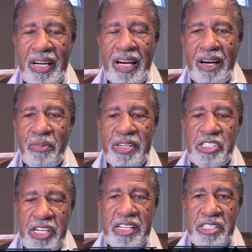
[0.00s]
when
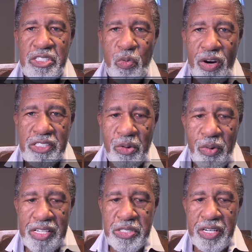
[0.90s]
Jesus was
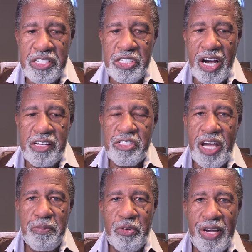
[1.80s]
arrested in John
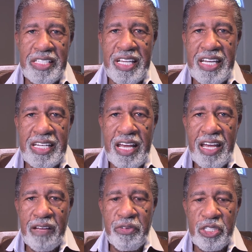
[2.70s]
chapter 18
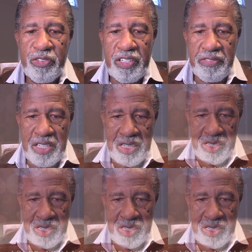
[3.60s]
and verse 15.